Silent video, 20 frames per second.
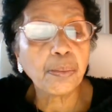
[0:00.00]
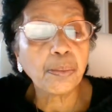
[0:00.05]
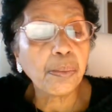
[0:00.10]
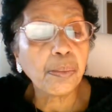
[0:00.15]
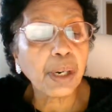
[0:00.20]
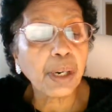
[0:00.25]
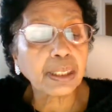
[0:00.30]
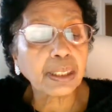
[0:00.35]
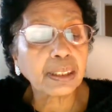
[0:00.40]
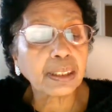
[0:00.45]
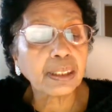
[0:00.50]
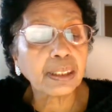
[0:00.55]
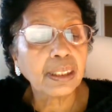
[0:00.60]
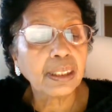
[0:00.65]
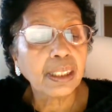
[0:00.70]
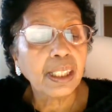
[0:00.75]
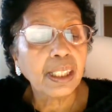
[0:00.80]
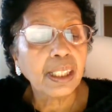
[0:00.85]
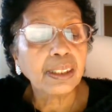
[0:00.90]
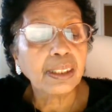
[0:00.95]
but
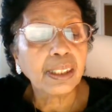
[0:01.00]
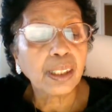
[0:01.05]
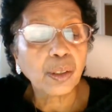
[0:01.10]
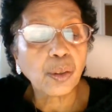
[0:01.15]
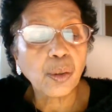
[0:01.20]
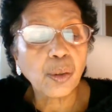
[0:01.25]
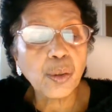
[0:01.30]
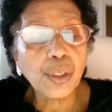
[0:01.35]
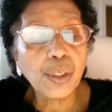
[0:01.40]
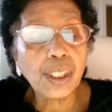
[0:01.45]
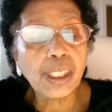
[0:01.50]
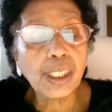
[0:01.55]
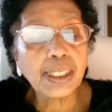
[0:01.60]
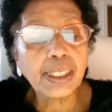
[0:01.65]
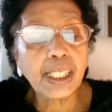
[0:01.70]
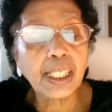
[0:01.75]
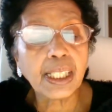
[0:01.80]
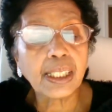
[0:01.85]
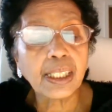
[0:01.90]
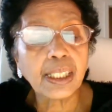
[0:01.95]
the crucial
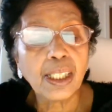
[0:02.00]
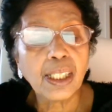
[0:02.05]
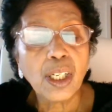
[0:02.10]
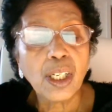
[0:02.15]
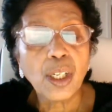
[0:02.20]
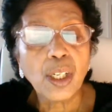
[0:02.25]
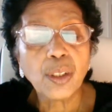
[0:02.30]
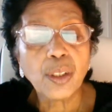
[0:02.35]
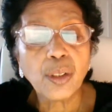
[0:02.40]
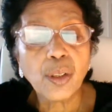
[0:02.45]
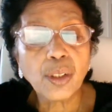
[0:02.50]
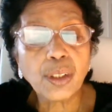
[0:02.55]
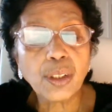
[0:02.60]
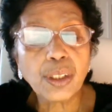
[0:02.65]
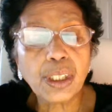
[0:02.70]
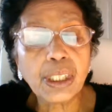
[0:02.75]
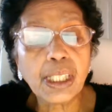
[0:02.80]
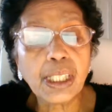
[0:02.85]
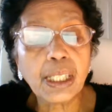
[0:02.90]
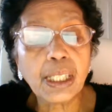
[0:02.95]
thing not to
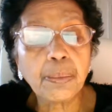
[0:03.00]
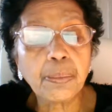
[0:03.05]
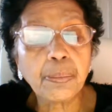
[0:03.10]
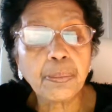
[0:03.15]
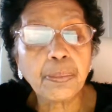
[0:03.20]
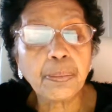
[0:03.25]
keep